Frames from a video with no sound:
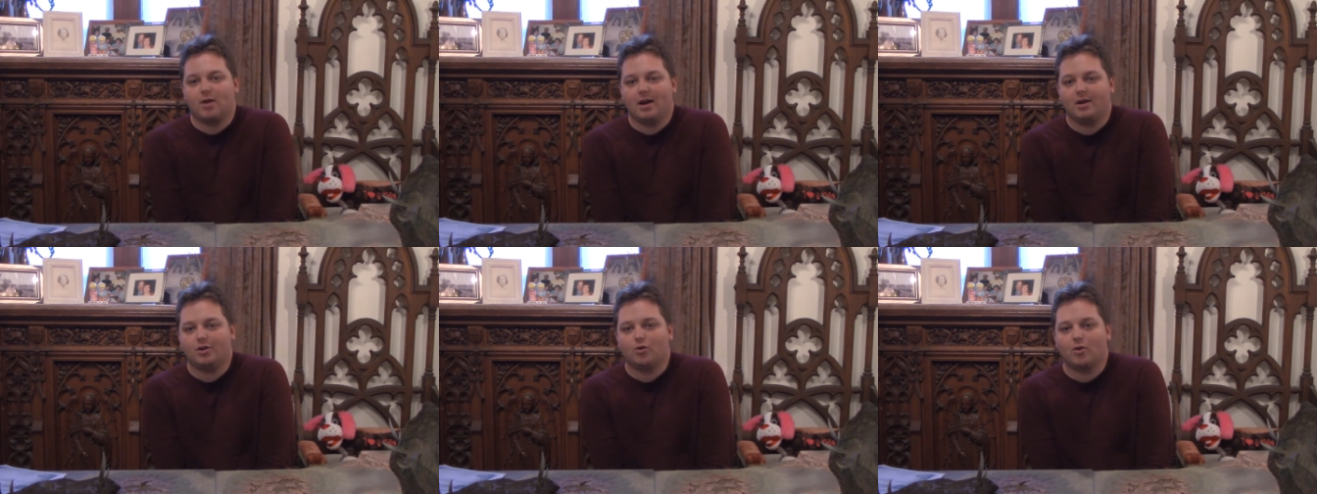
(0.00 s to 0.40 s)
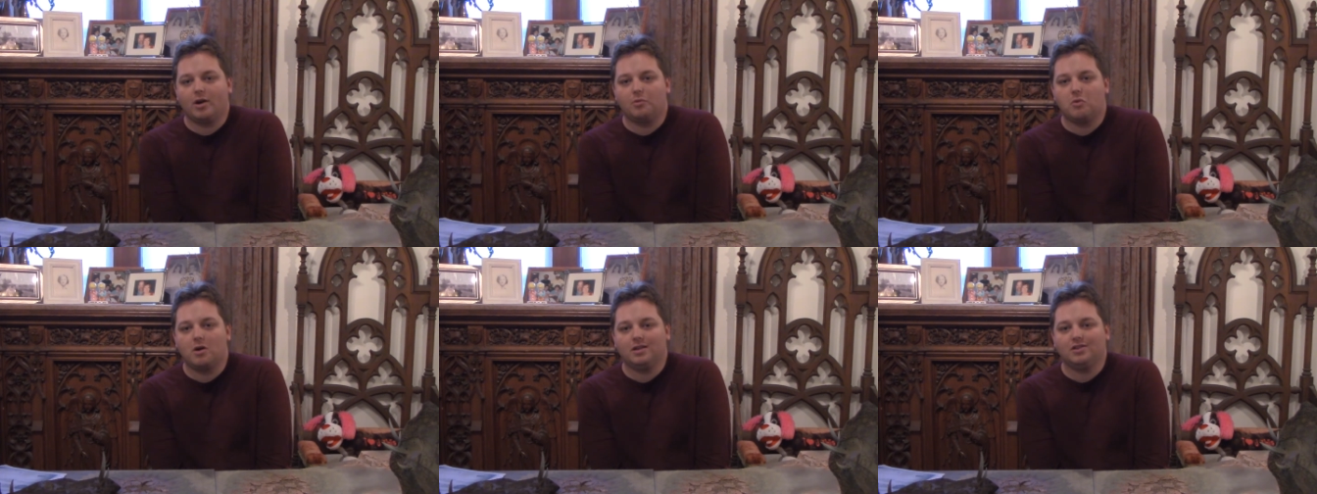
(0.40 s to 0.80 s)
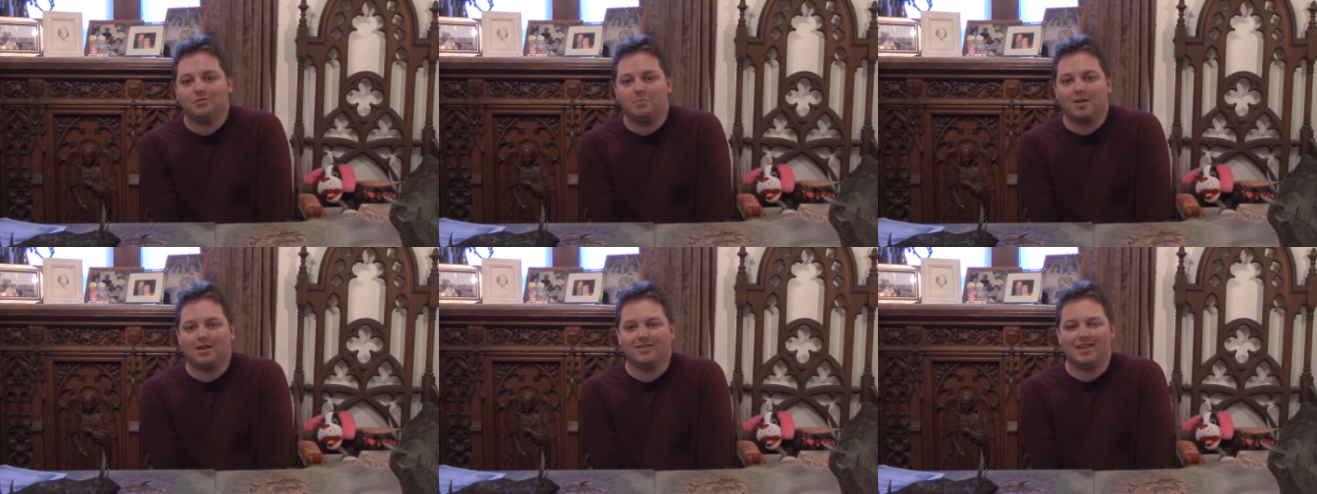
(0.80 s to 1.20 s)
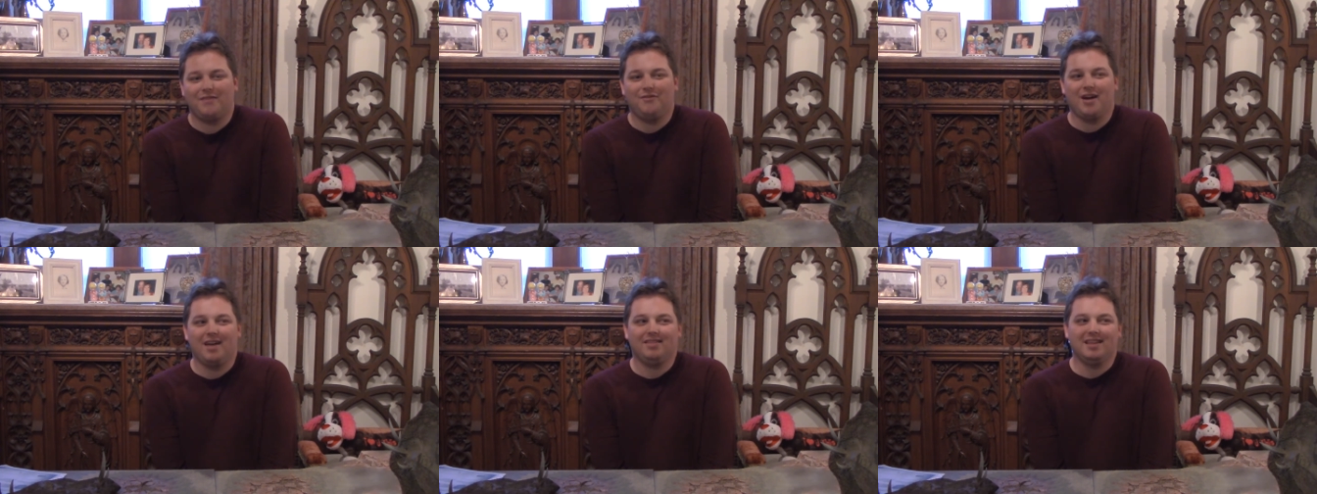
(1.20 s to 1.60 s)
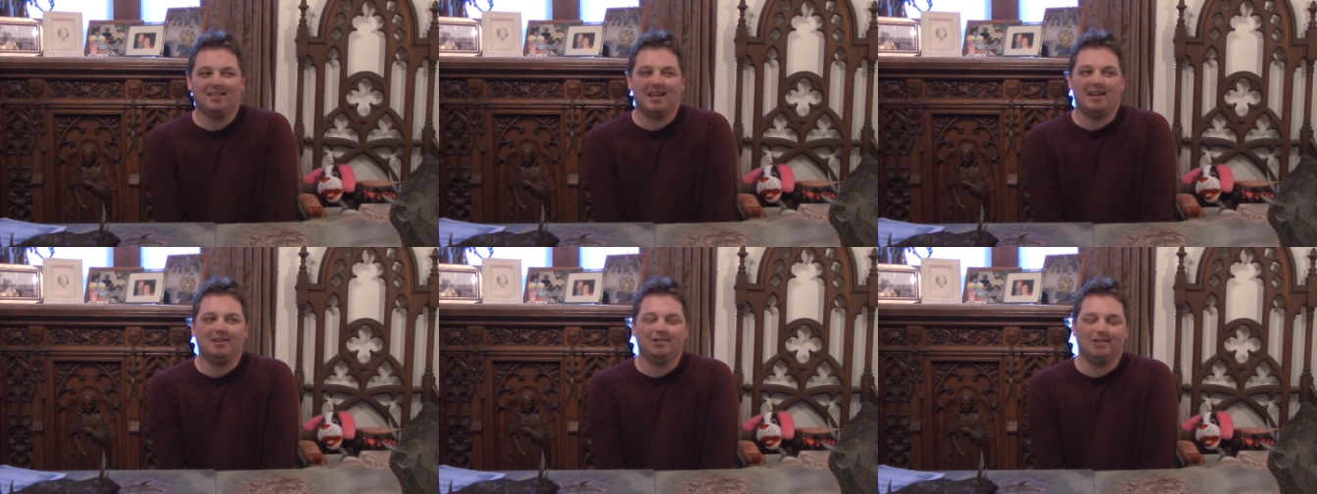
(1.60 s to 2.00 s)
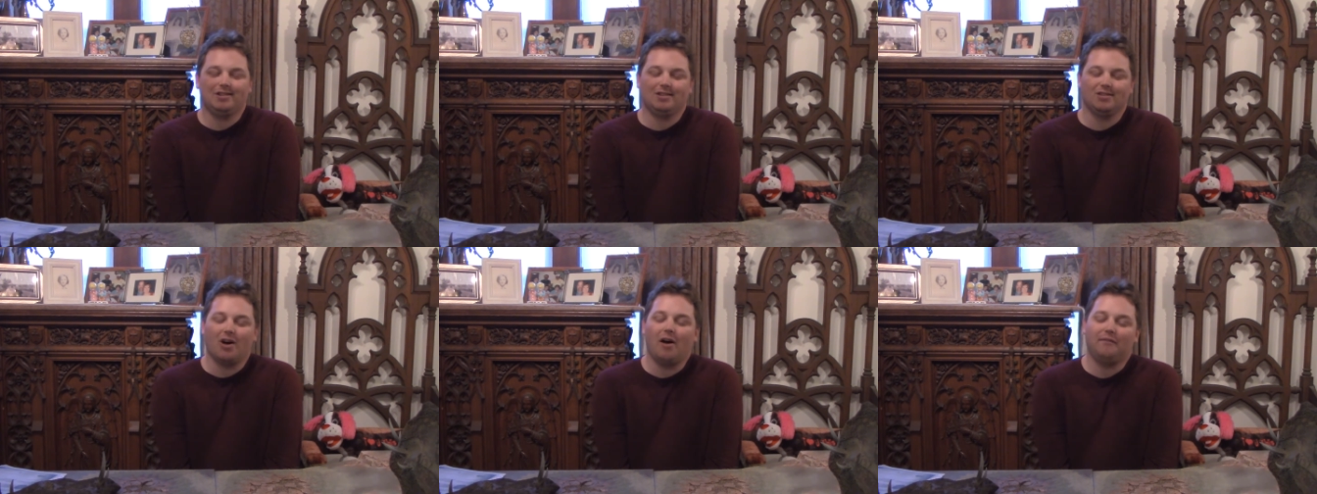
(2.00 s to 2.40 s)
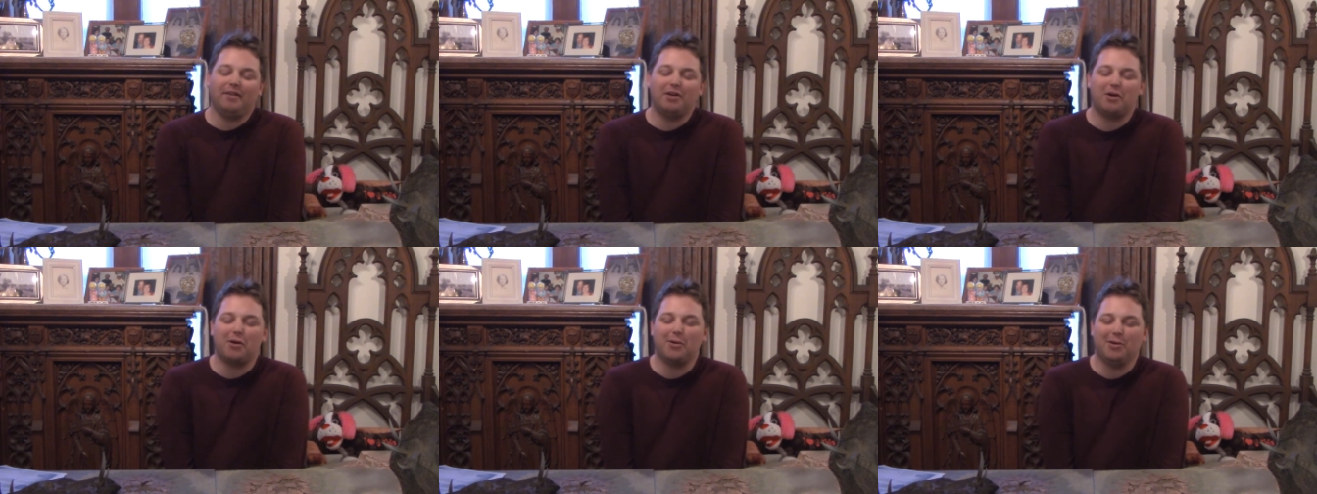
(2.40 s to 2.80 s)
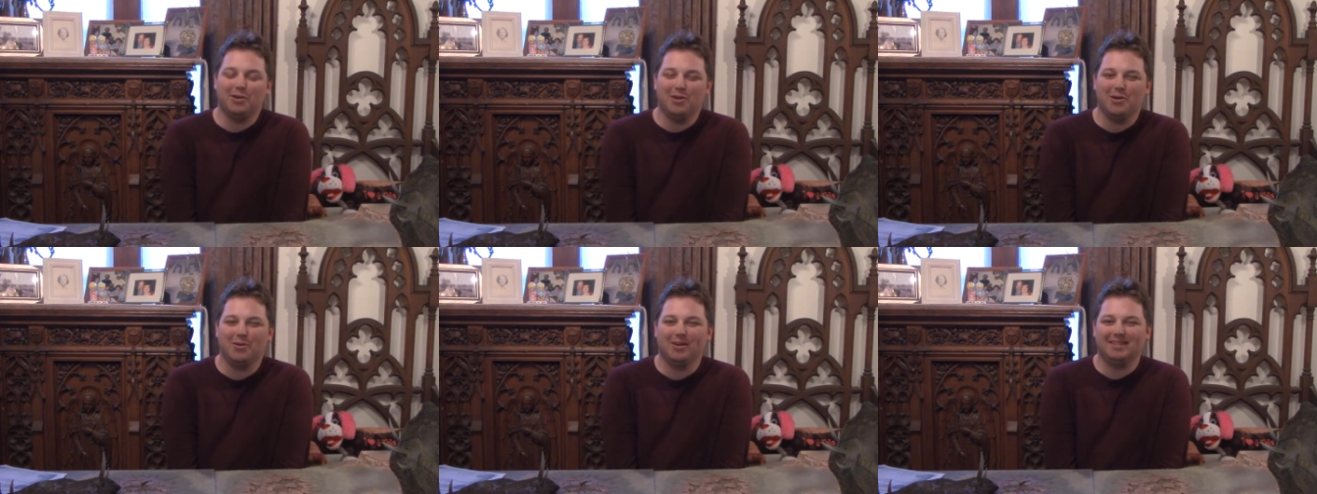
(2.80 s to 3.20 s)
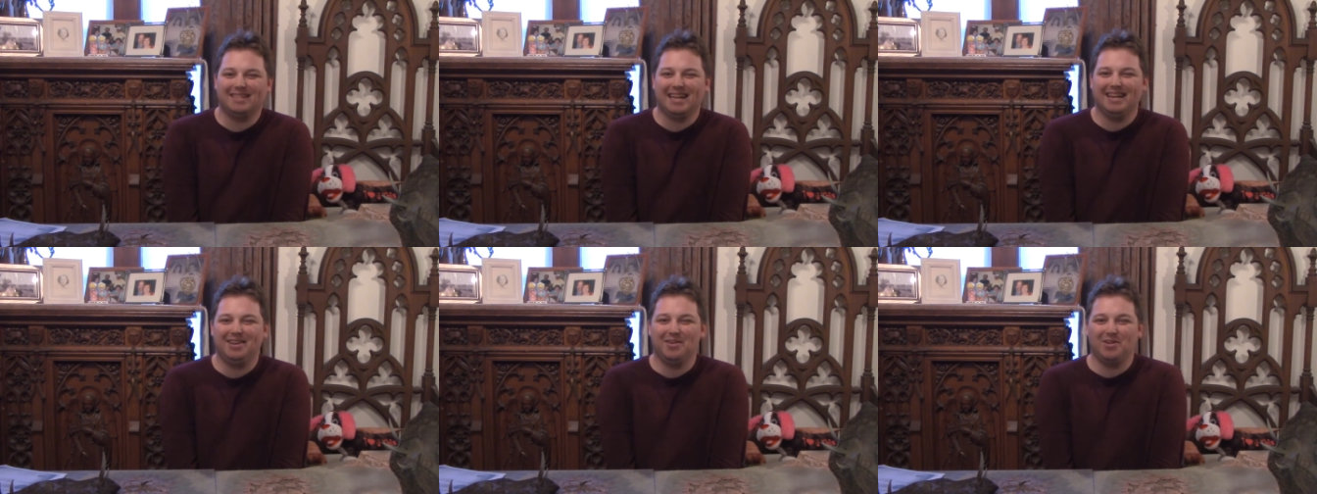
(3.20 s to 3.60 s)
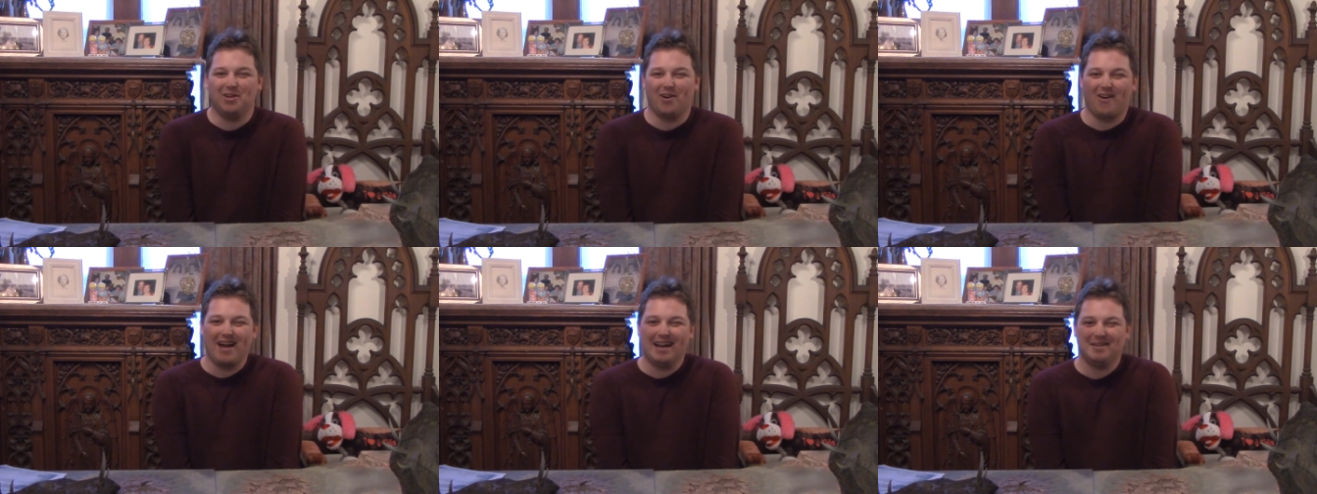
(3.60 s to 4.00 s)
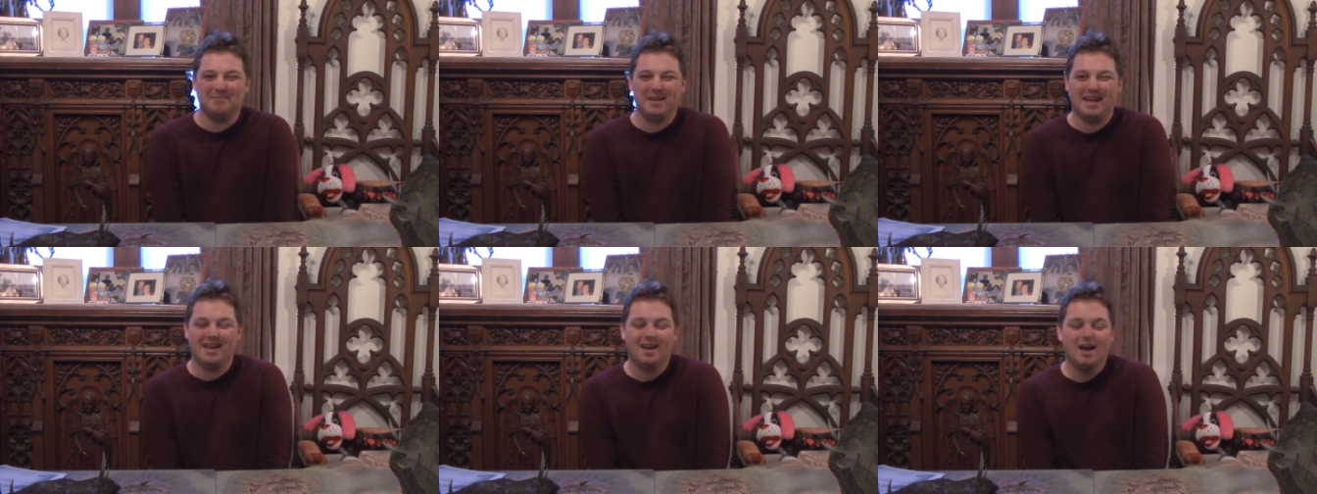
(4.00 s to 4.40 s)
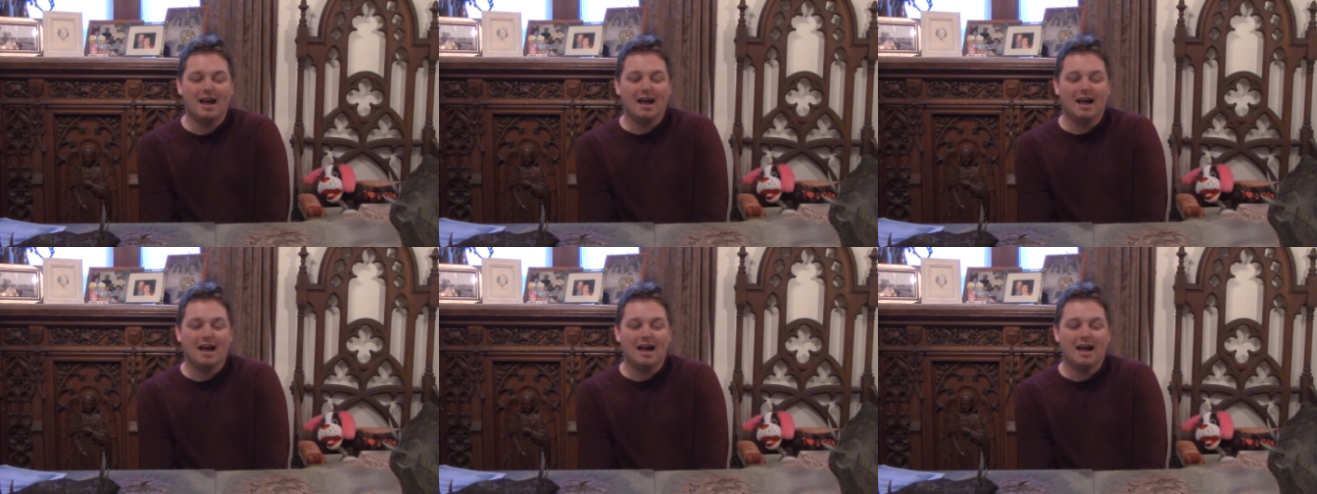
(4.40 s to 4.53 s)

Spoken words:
predatory ones because I find that they just as often hurt you as they do your enemy.